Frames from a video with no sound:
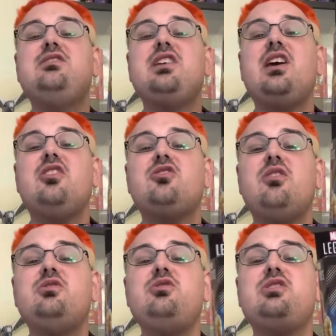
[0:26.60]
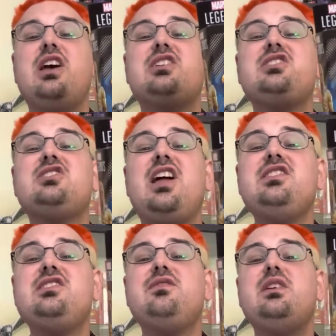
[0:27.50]
a character that was used
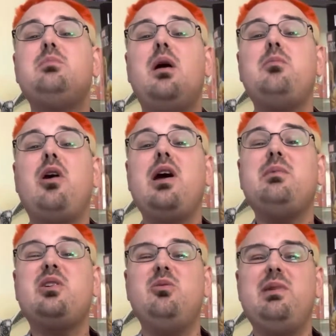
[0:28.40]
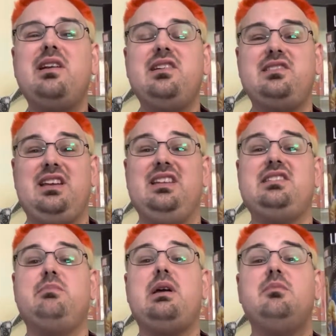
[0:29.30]
extensively by Brian Michael Bendis in
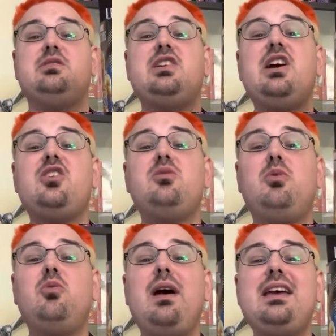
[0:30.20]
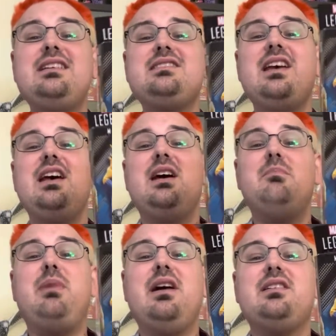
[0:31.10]
sometimes terrible ways,
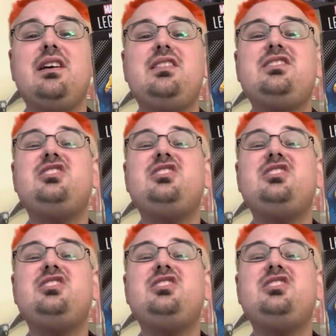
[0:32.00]
but this is